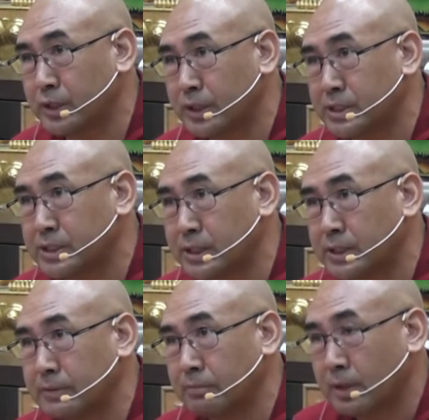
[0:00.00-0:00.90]
to
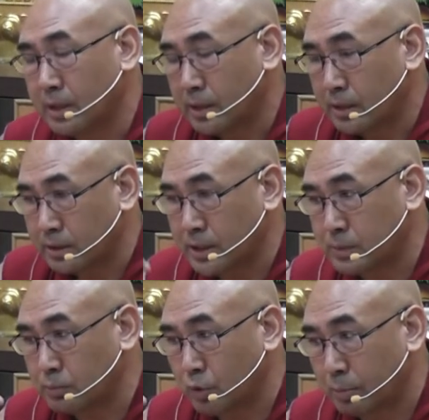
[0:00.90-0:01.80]
understand, this
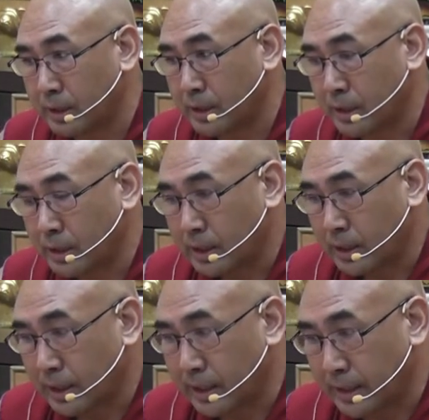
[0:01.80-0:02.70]
moment,
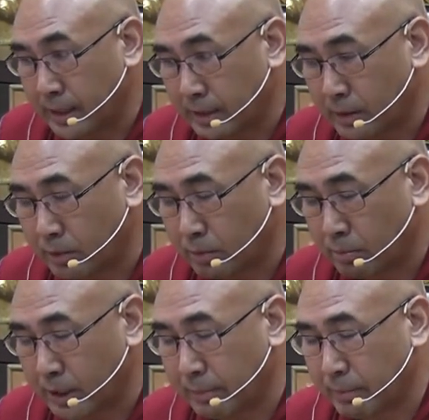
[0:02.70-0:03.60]
I you know,
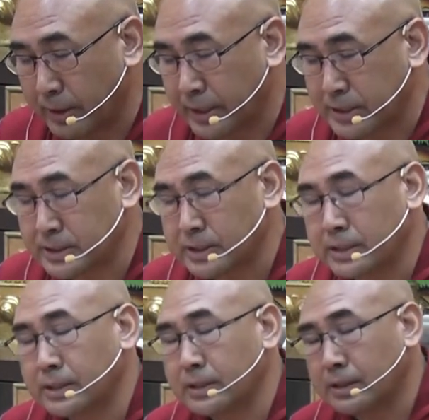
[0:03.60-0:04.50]
my mind is,
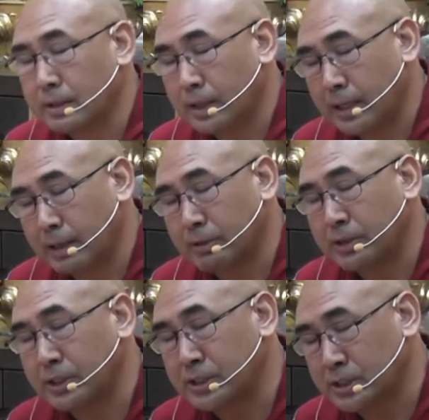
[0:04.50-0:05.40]
I have a,
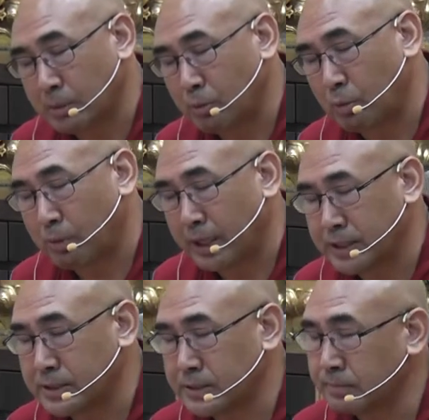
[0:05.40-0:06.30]
this type of
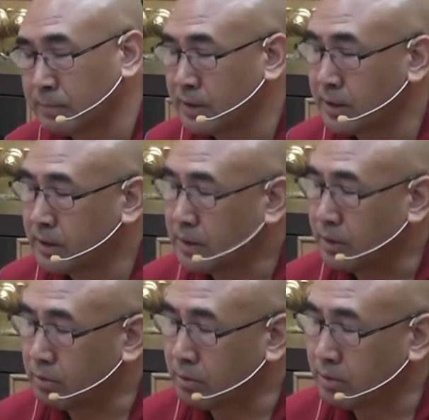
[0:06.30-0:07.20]
minds,
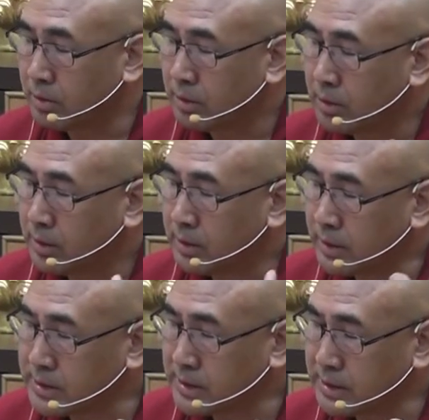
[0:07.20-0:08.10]
you know,
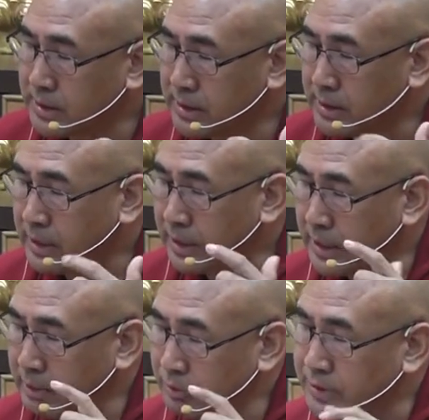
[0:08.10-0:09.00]
yesterday I
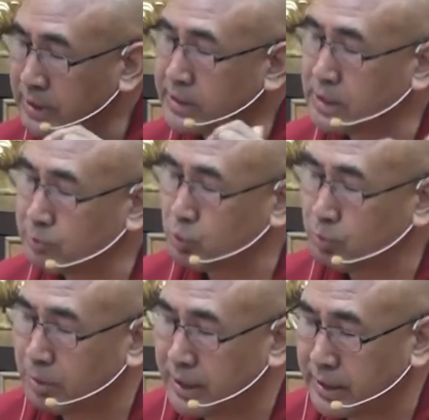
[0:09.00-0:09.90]
have a that type of
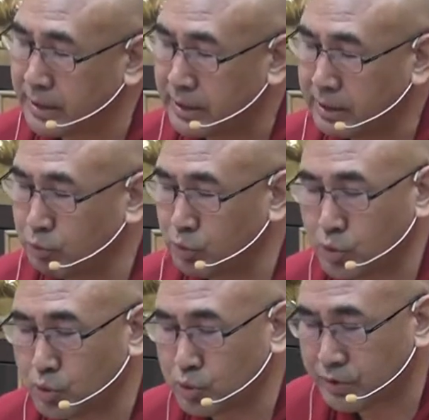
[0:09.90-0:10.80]
mind. If you
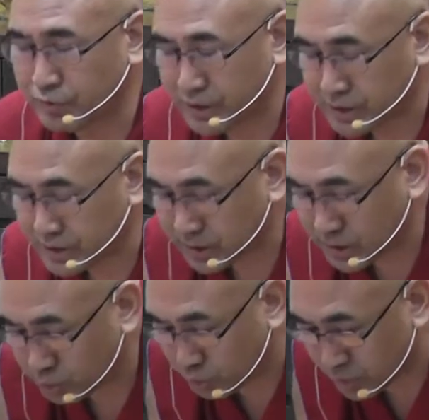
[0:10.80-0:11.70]
don't know definition,
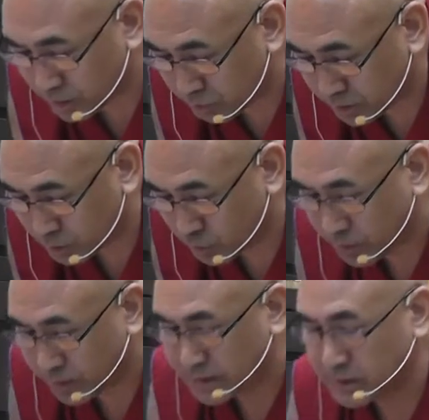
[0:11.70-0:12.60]
then you cannot
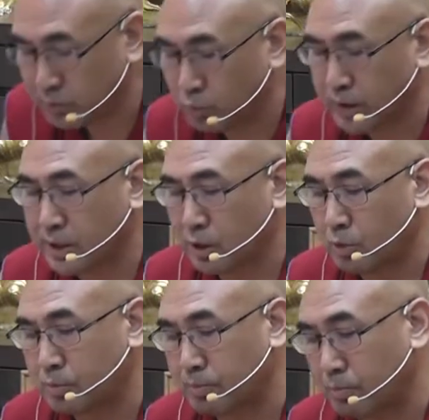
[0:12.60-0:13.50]
recognize what kind
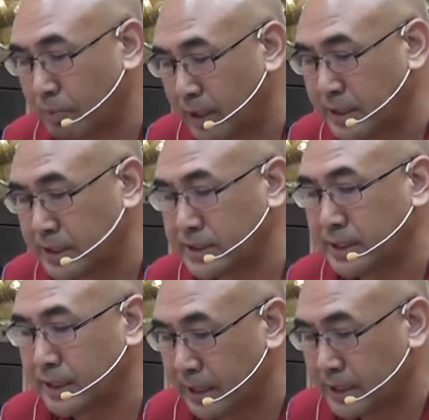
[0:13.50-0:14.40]
of mind is
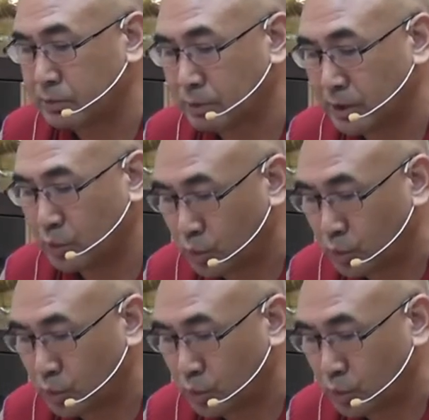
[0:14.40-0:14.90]
arise within